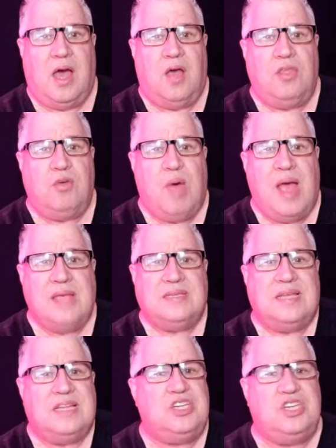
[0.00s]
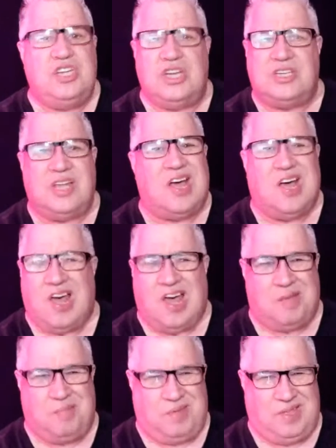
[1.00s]
Otherwise, it's just a
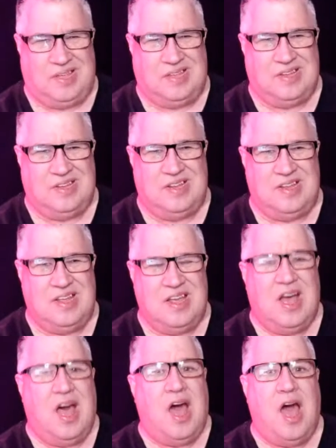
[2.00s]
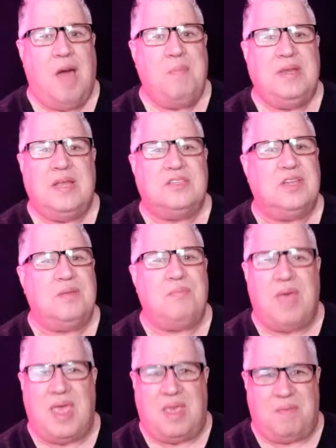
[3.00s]
hobby. Hobby doesn't
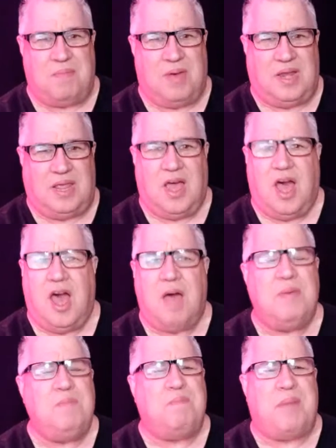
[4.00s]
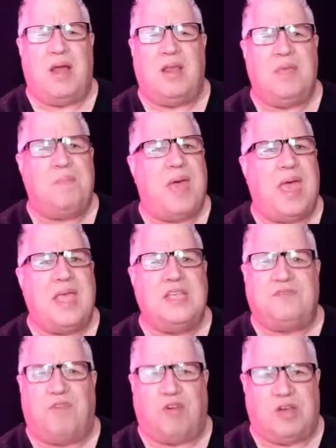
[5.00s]
make money. Hobby barely
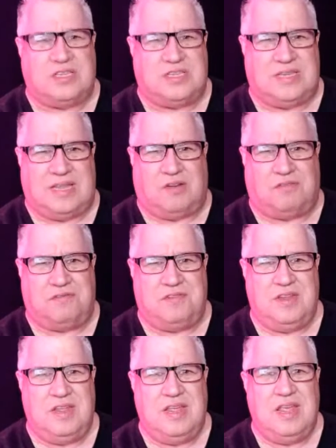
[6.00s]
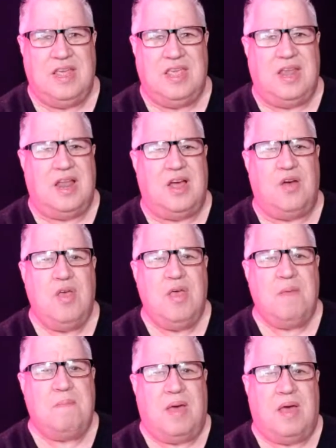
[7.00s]
pays for itself. You know,
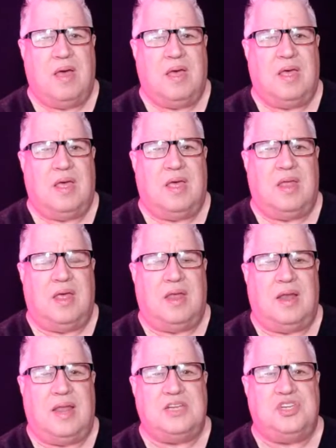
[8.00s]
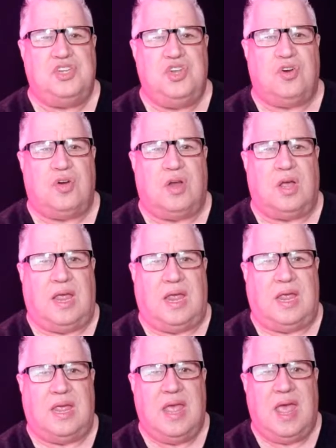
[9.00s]
unless you're
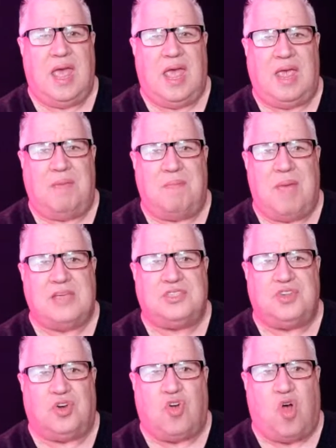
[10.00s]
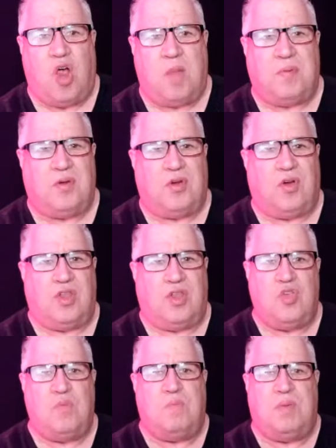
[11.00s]
a master carpenter
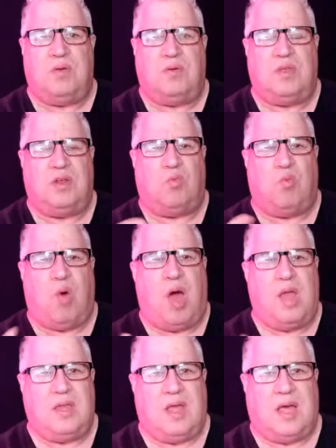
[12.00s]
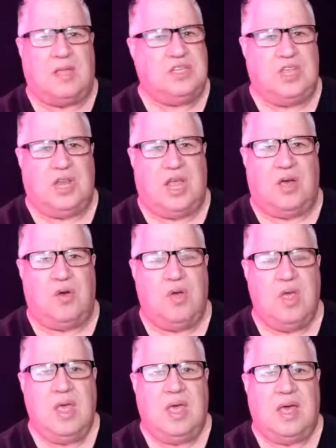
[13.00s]
and you build little whatnots,
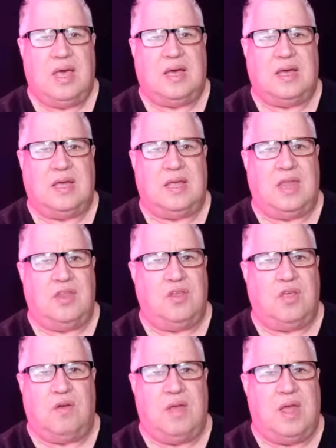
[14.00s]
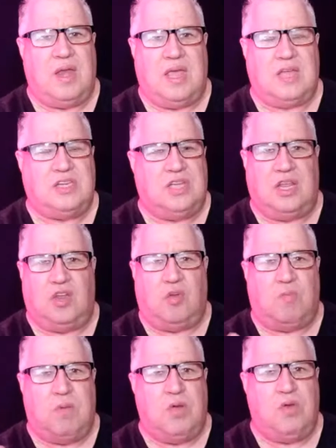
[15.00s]
and you go down and get you a
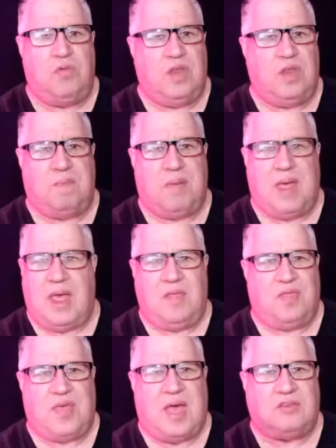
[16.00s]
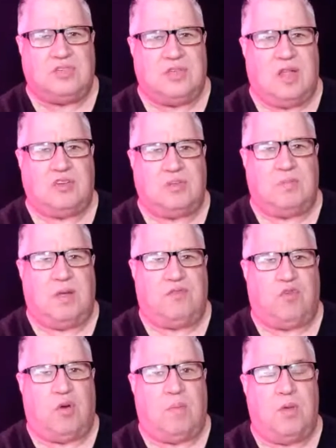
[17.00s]
little booth and you pay $1,000 a month
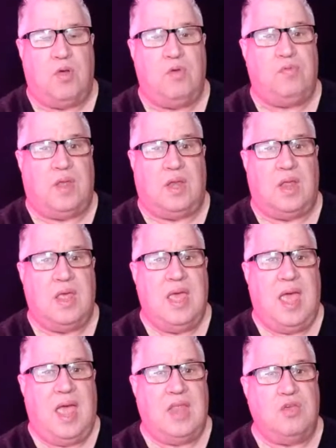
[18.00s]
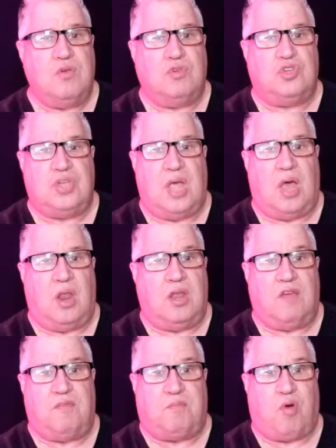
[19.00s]
for a booth, and you sell
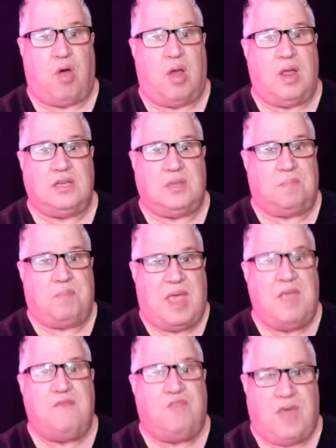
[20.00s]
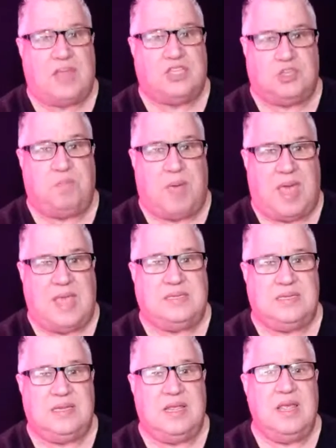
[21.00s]
enough product to pay for that
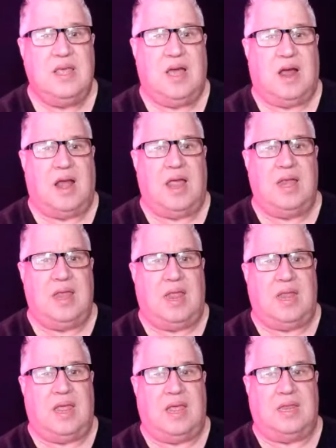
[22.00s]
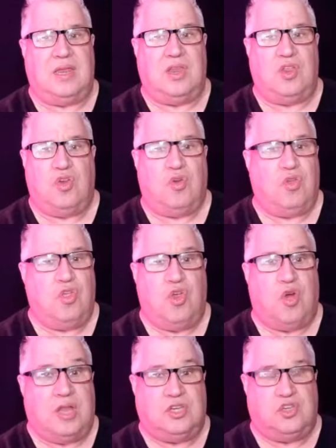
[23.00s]
space. All right, and
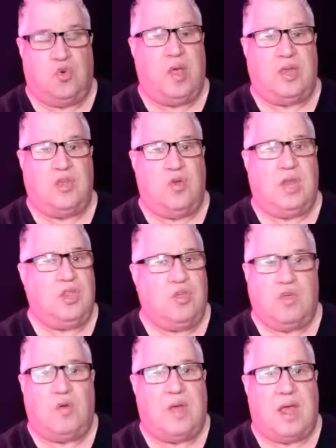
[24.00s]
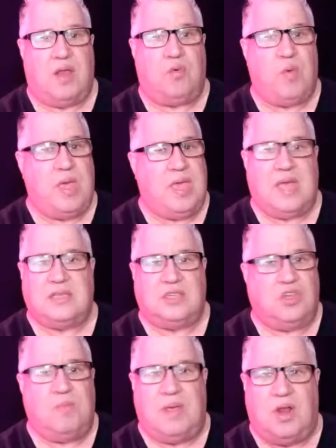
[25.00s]
you're enjoying doing it. You go down on the weekends
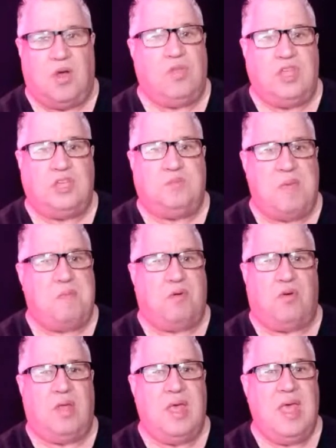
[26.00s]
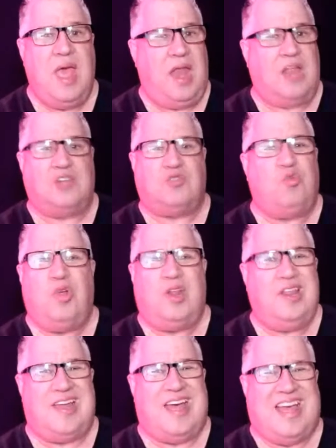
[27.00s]
and you meet all these people, and it's
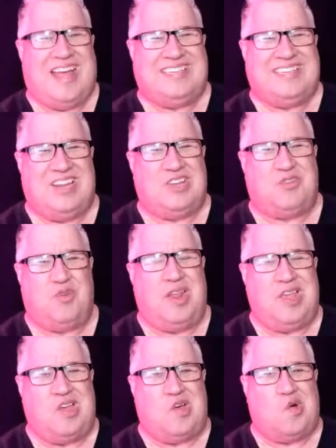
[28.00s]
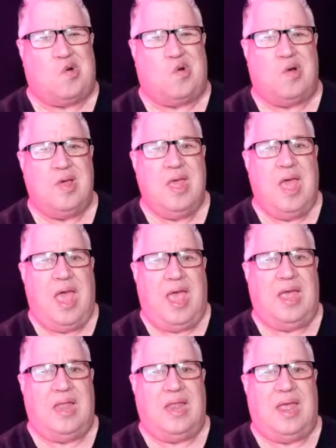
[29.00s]
really nice and it's really cool.
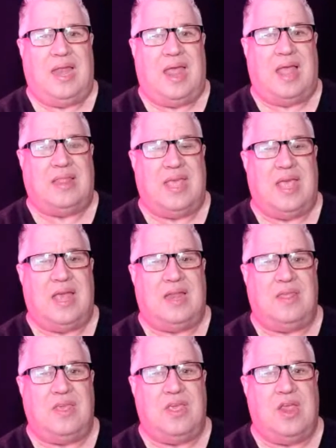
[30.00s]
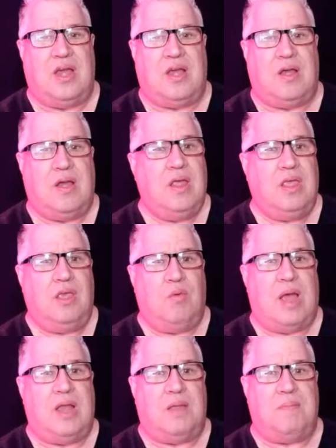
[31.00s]
And at the end of the year, you
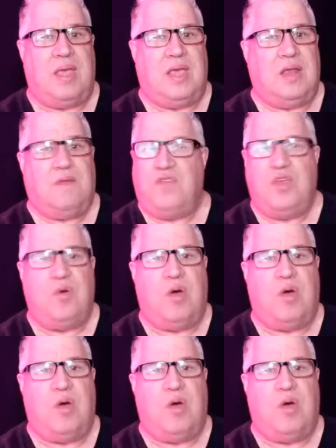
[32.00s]
wind up making a few